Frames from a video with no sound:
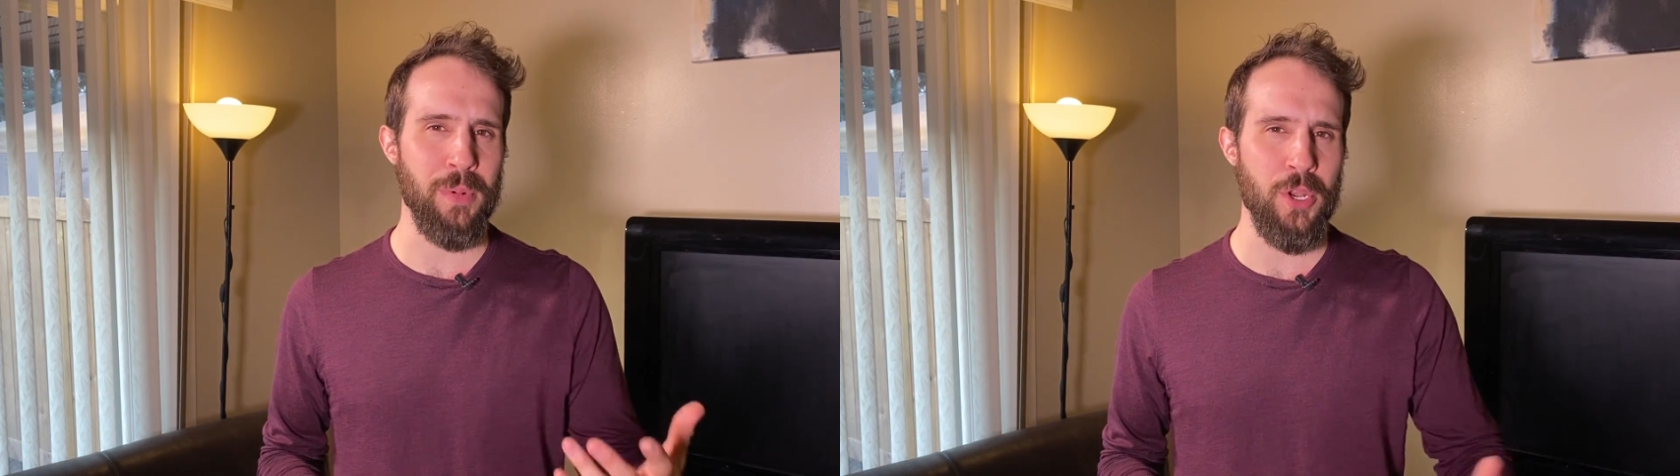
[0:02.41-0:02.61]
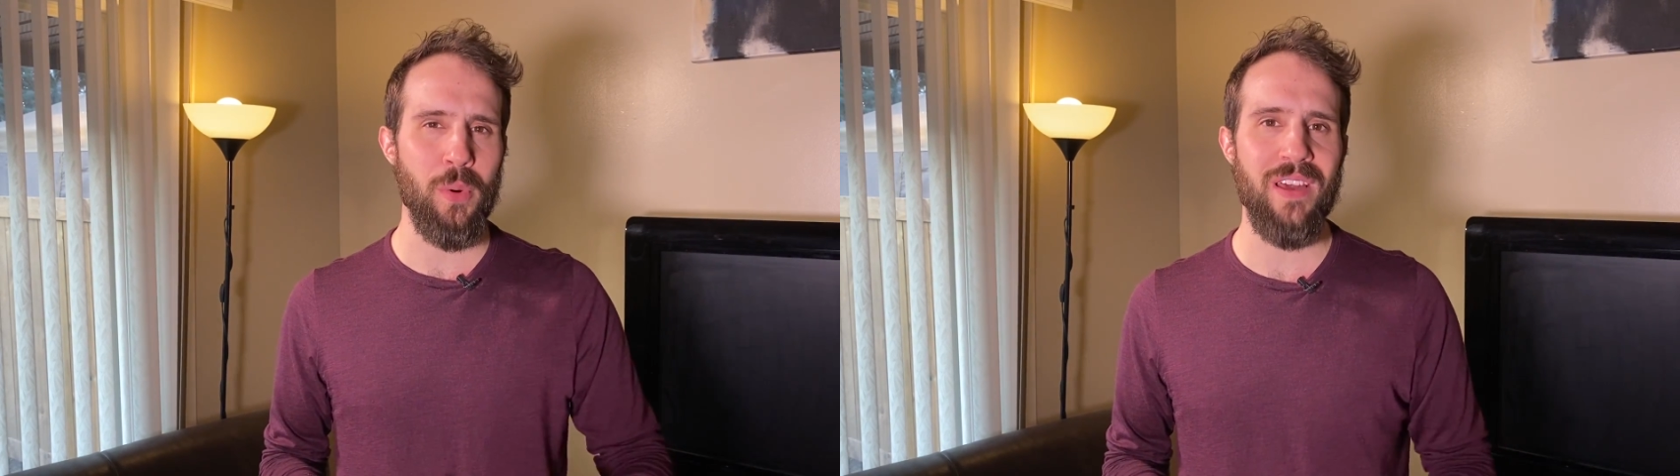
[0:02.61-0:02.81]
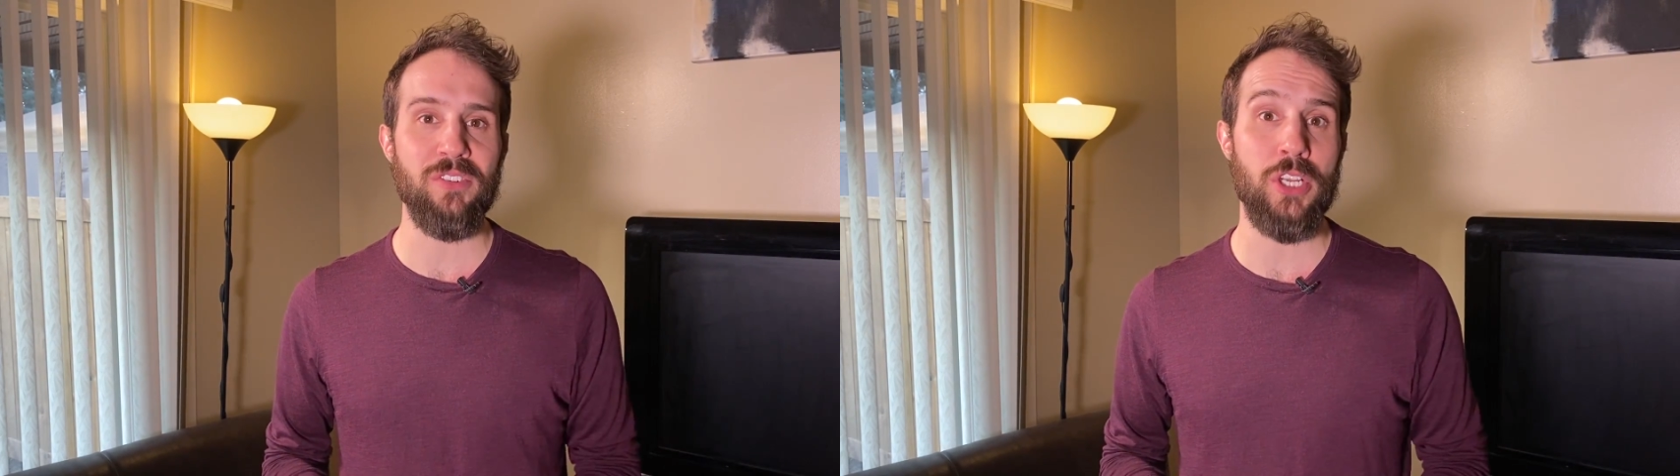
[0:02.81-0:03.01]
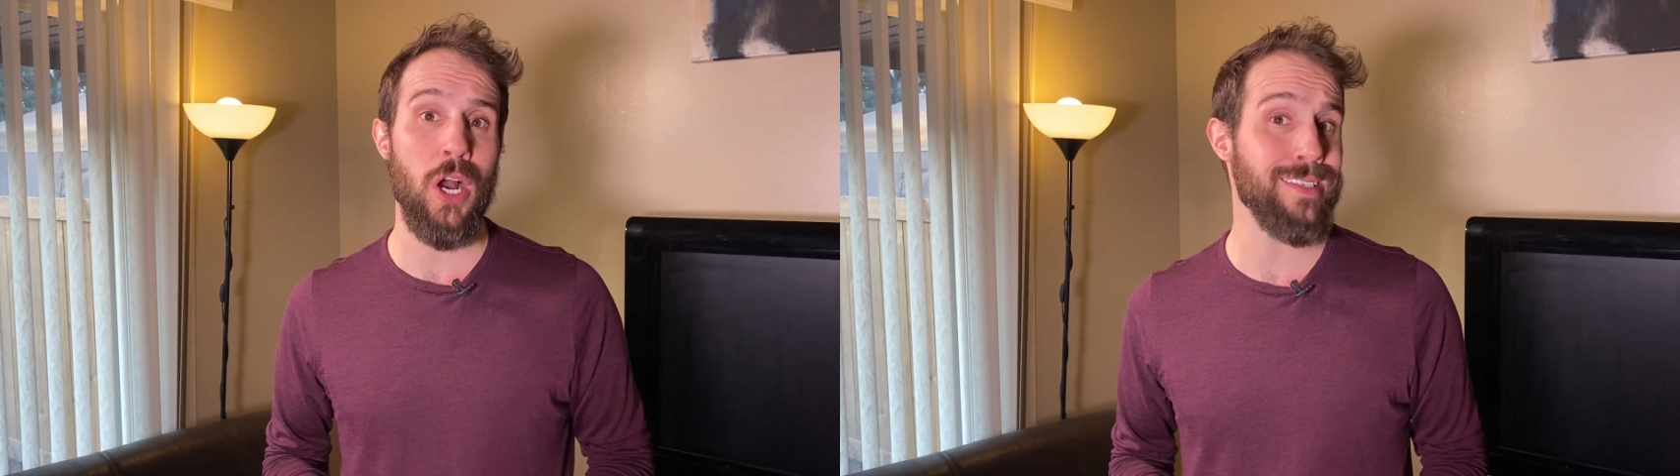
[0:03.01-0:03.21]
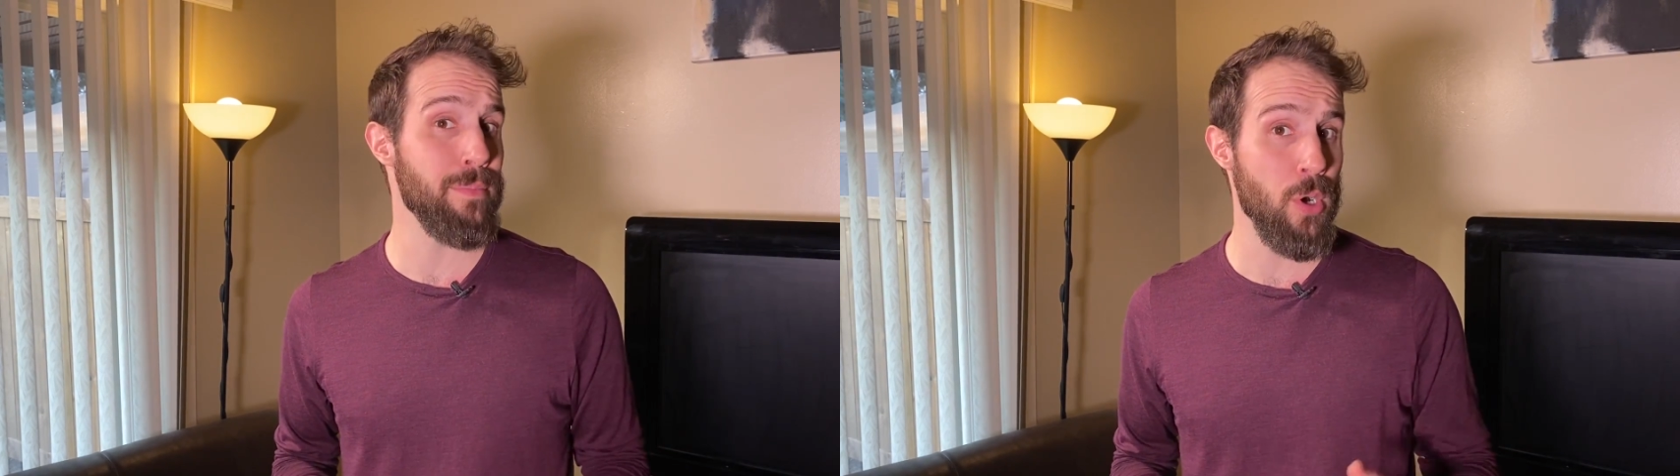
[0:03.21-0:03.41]
but no one ever
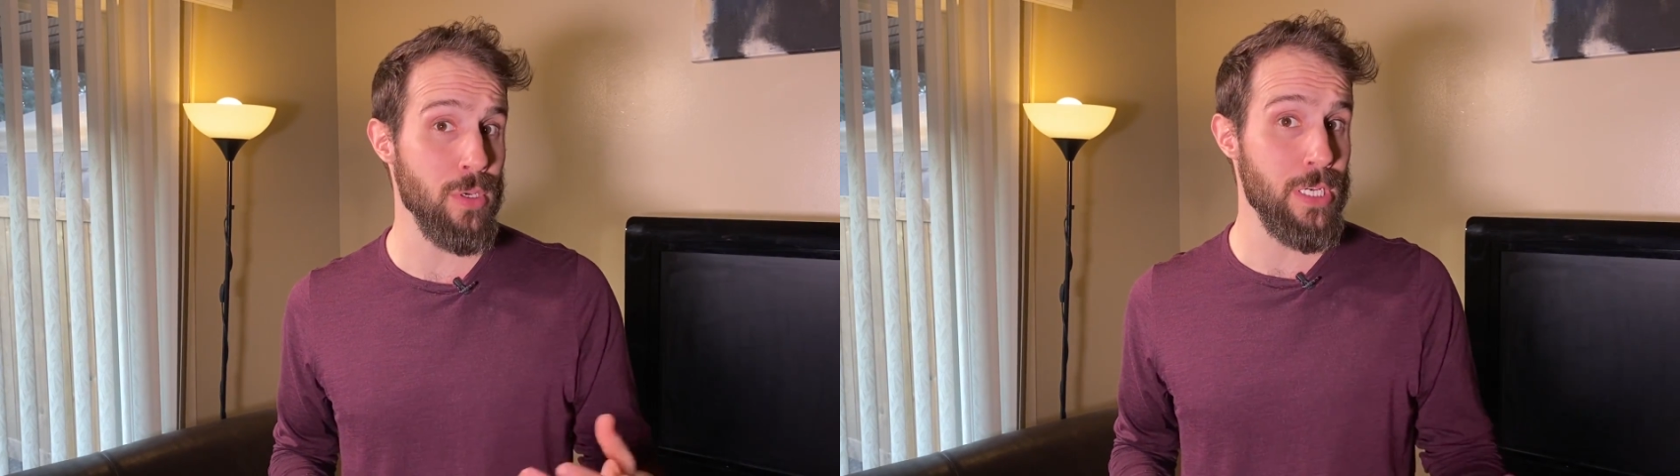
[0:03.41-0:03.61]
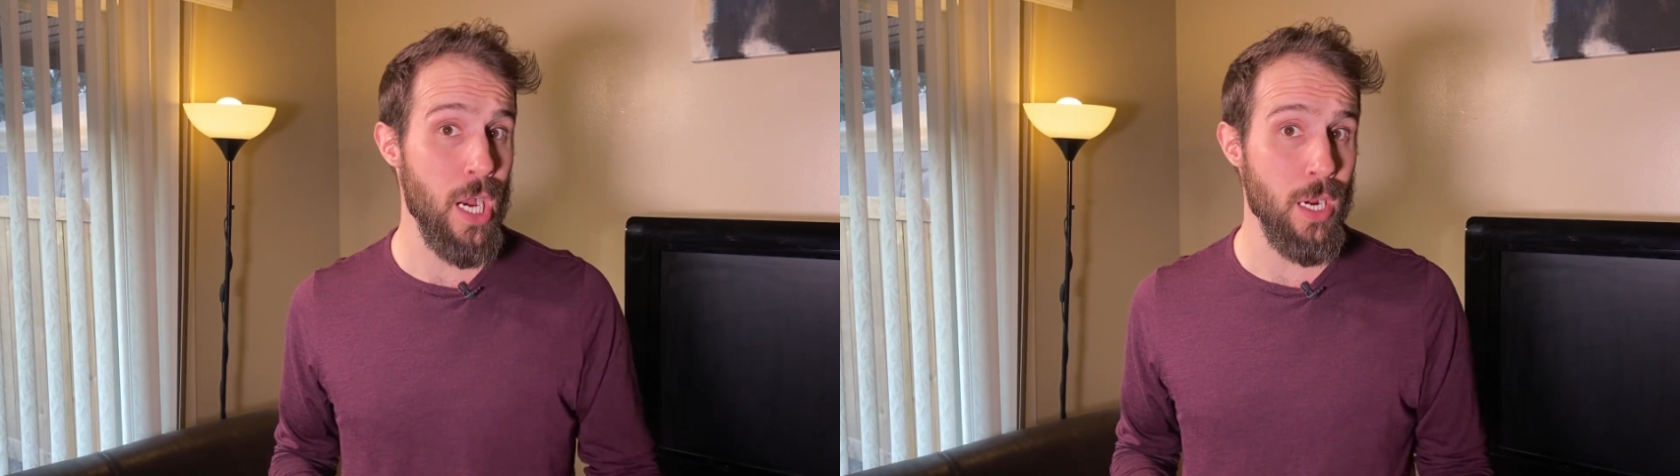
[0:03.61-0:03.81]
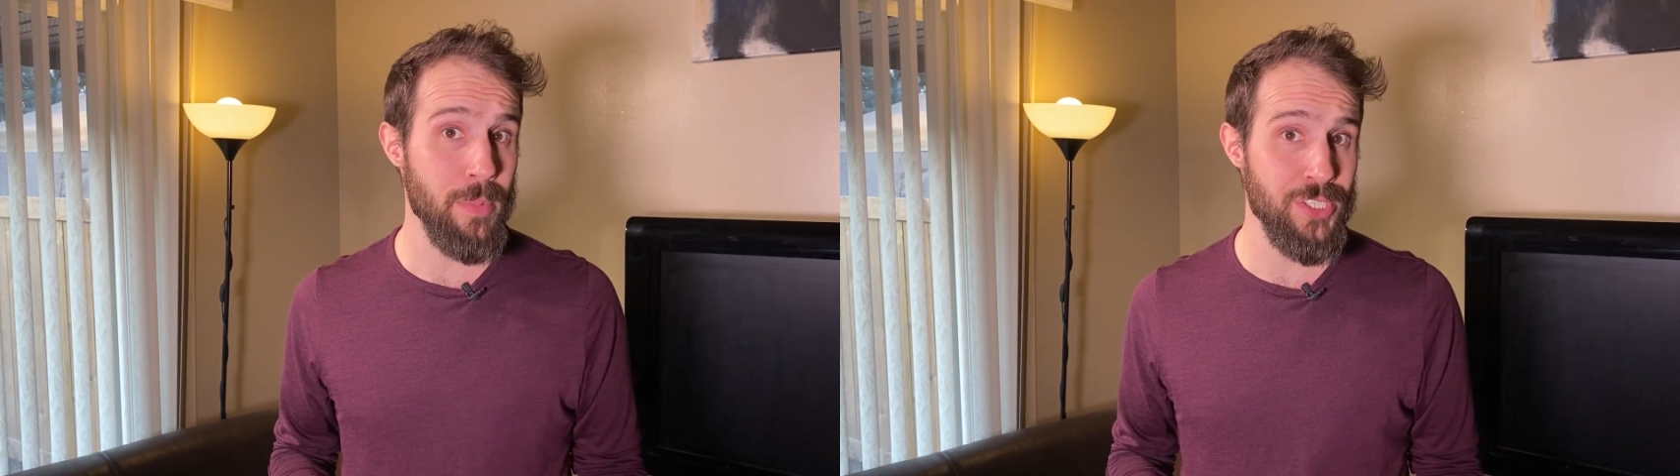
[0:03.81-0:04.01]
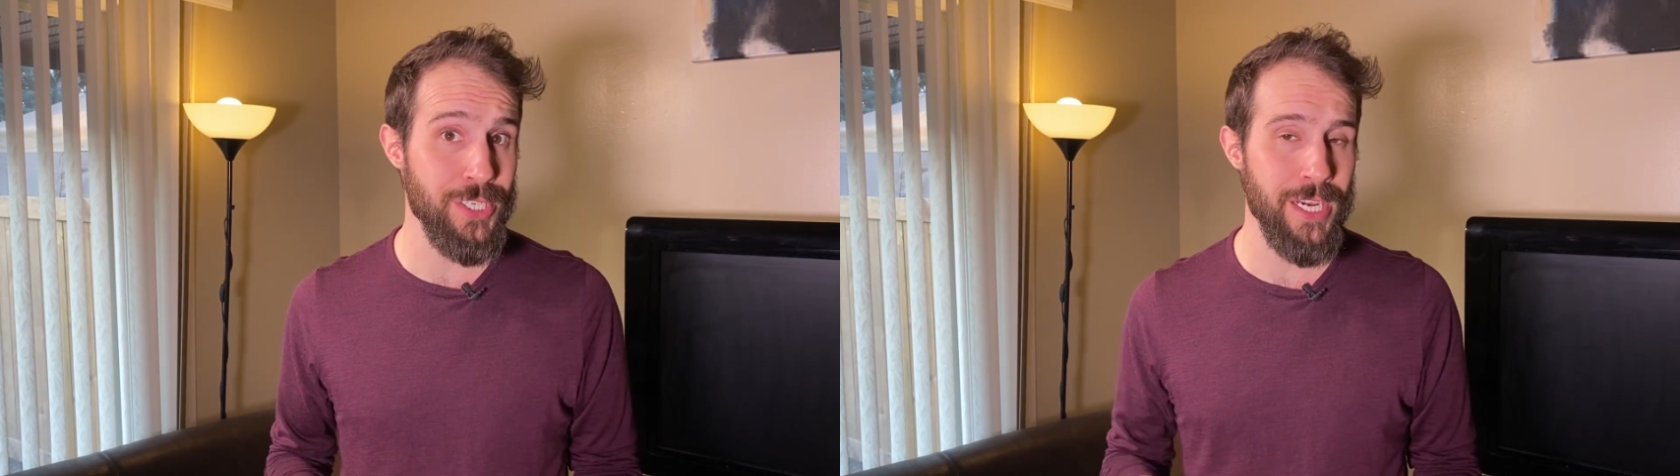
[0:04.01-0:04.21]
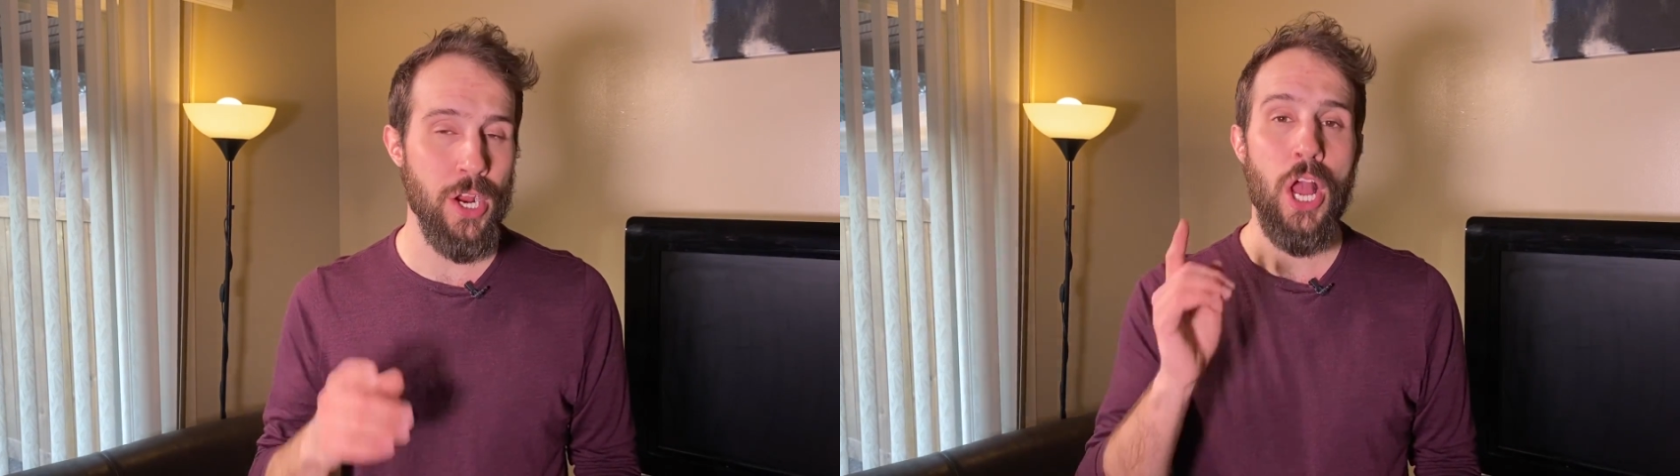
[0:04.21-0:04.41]
talks about garbage gear.